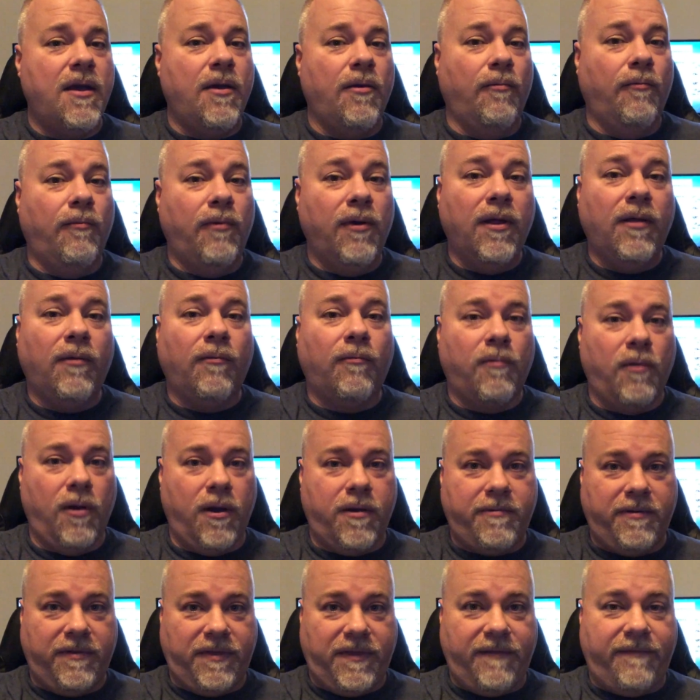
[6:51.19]
will
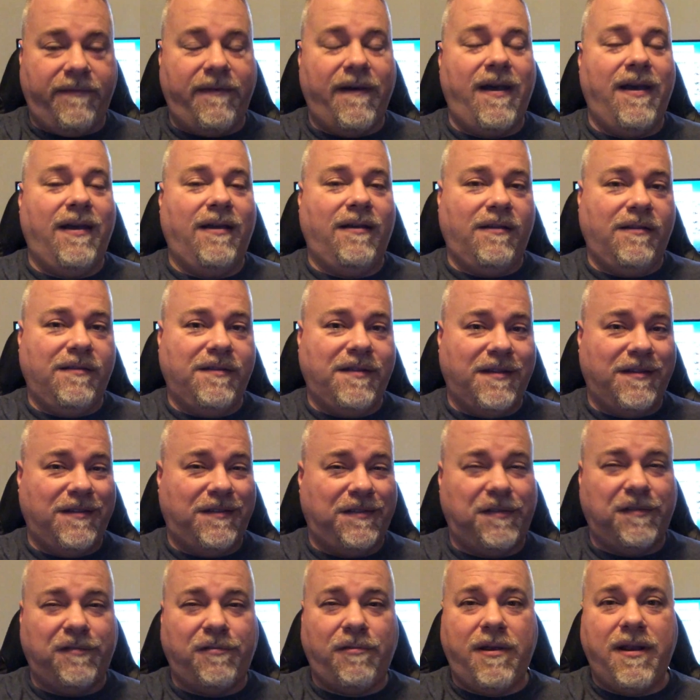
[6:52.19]
work with the files
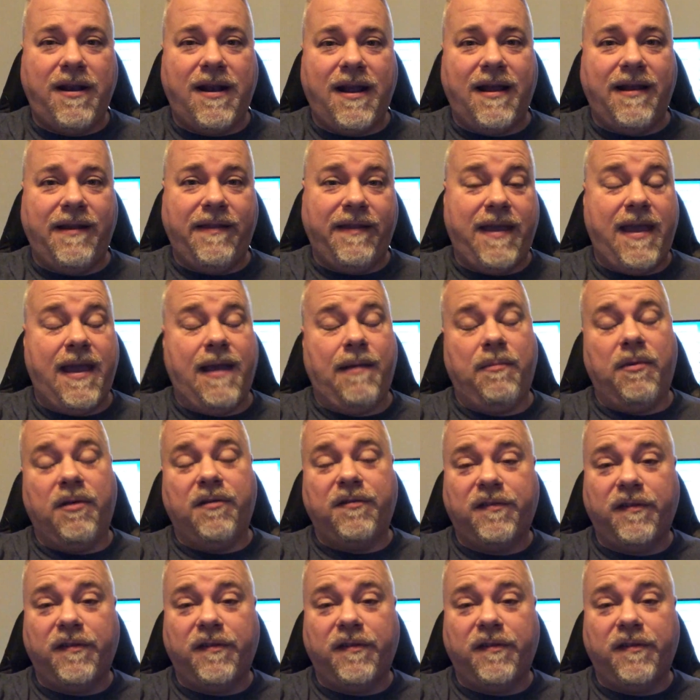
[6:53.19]
straight out of the camera.